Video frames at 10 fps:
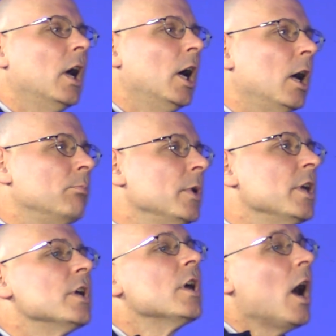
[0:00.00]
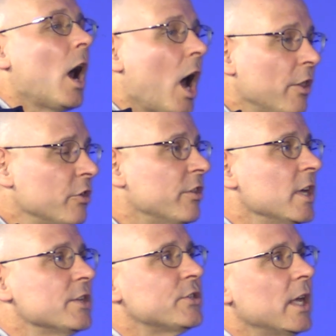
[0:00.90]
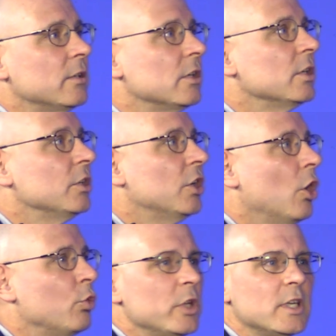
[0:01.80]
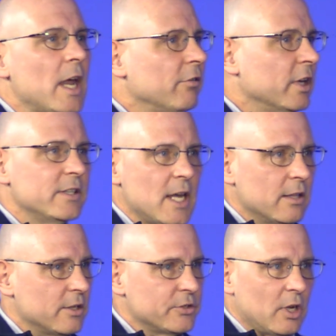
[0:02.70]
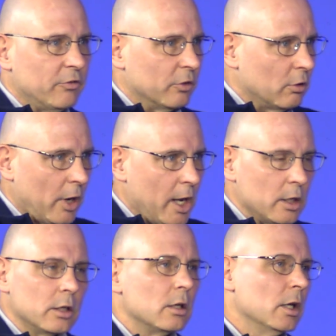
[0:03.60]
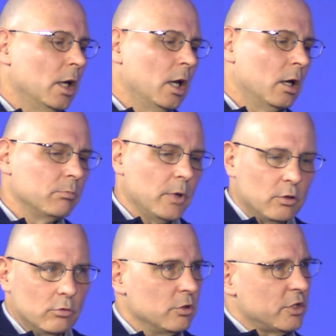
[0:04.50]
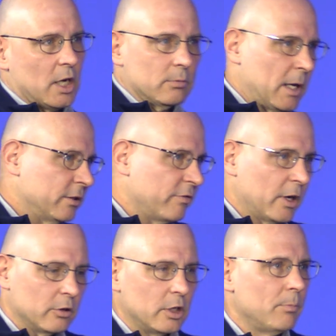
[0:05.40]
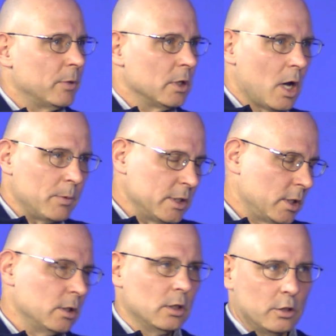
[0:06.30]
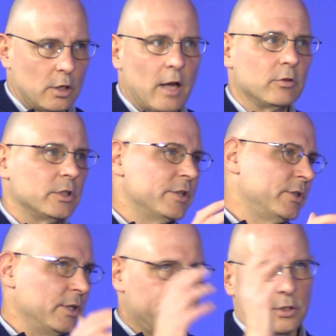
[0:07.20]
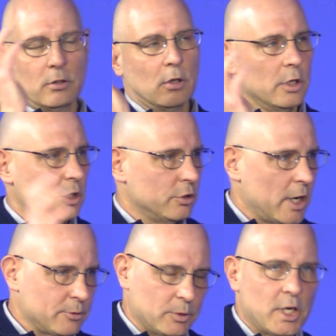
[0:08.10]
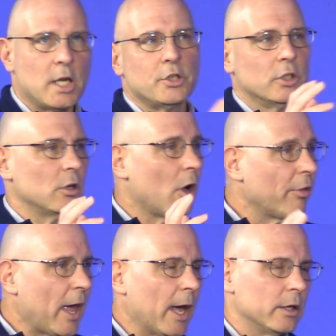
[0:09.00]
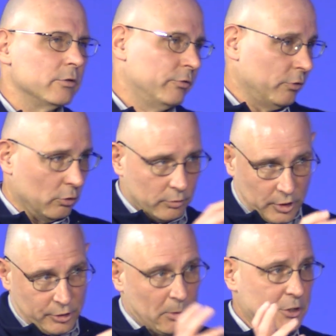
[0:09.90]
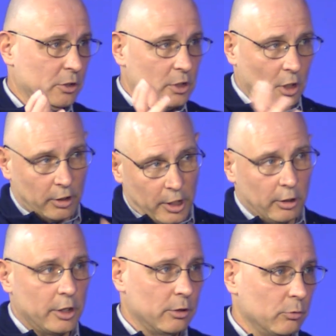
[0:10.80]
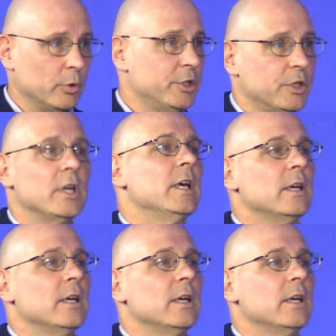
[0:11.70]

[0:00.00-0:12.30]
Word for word: Um, other things that you know you never can take this stuff for granted um, and you talked about the veteran up in Cummington and the travel distance and, and transportation and all that, and for especially in our area, which